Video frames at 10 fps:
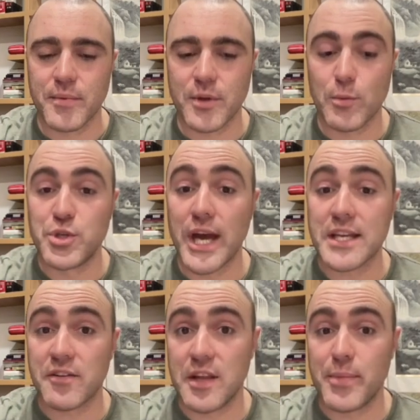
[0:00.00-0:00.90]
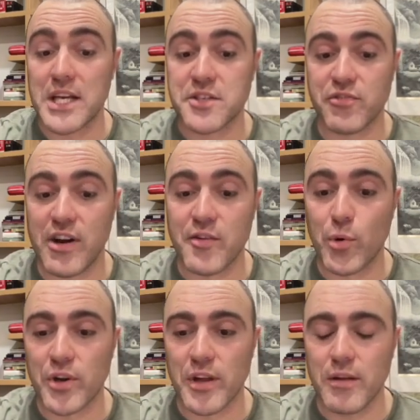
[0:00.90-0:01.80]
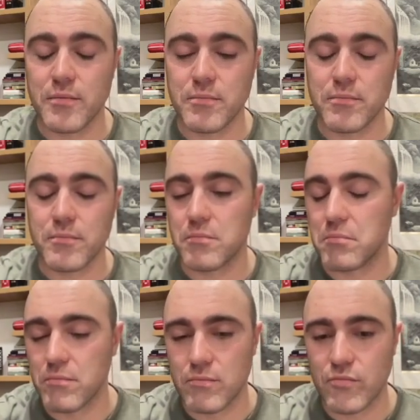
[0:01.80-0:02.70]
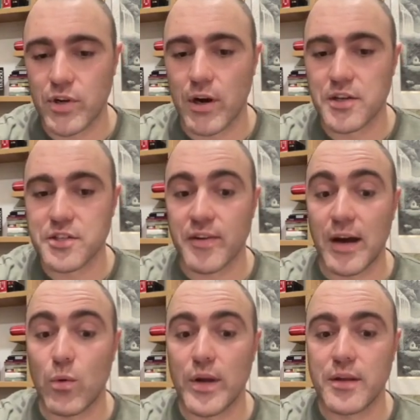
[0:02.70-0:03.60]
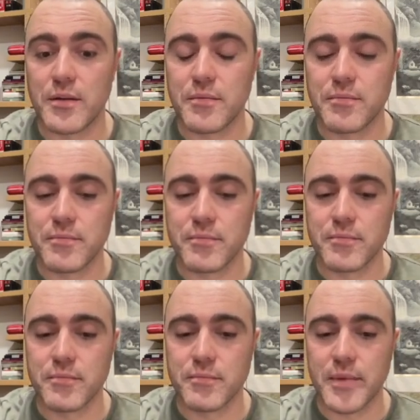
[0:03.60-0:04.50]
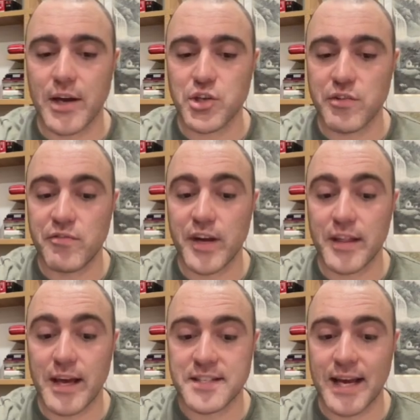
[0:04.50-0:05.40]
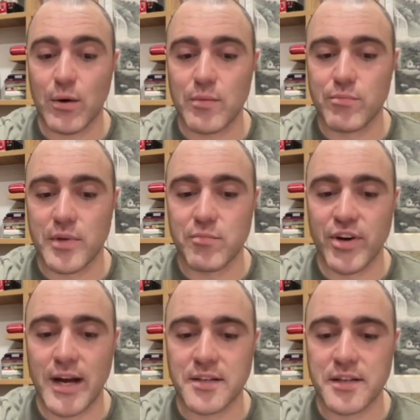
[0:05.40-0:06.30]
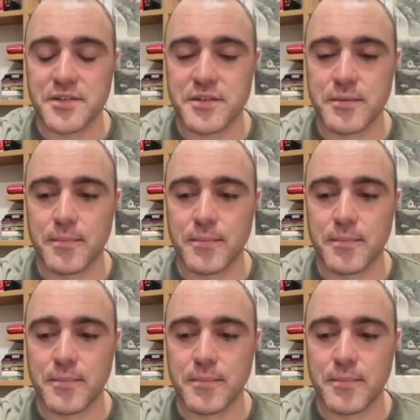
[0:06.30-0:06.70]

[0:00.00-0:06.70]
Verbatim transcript: objectively best for everybody, regardless of how we can actually figure that out in practice,